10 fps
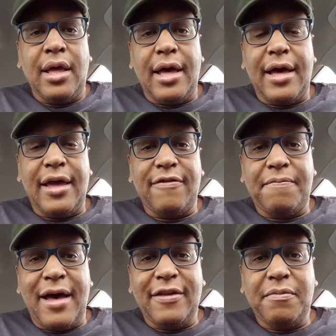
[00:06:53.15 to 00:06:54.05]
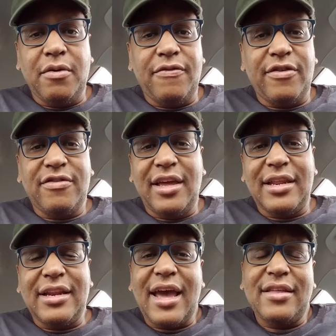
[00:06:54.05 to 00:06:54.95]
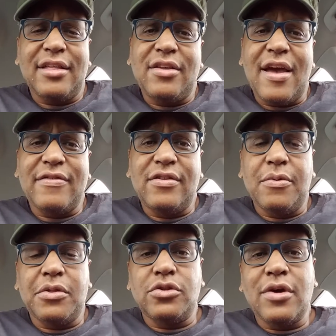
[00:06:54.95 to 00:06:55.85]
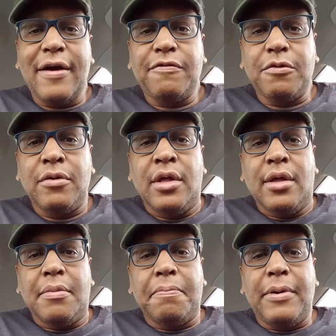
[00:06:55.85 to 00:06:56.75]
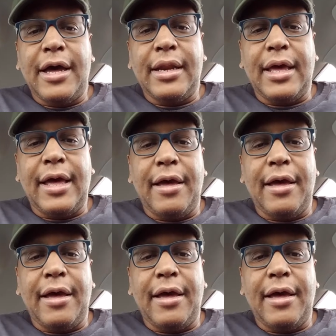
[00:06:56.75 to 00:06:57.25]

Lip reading: If possible, if it's late at night, then you have to deal with the drive-thru. But